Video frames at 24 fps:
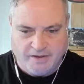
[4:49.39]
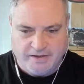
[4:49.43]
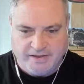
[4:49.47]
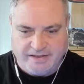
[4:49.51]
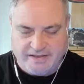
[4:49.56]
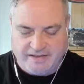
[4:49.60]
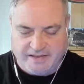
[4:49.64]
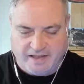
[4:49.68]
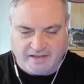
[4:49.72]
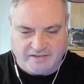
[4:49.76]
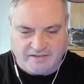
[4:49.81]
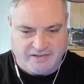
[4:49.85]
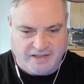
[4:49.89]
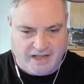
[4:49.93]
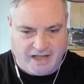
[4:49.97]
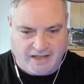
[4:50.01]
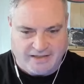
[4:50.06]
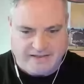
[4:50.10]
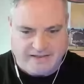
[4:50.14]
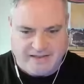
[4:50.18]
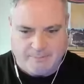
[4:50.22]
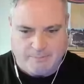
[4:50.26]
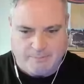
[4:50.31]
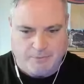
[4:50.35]
He does not
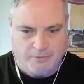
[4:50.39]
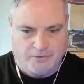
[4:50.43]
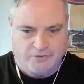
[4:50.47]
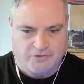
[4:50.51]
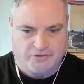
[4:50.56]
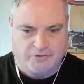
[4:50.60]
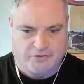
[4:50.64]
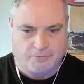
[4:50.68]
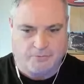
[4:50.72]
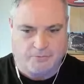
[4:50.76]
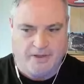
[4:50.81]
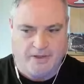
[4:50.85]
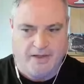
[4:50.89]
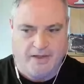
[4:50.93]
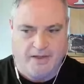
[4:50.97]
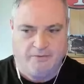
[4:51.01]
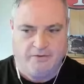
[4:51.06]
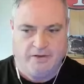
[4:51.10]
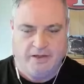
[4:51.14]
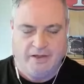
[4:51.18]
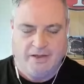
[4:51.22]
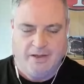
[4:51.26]
get pushed around,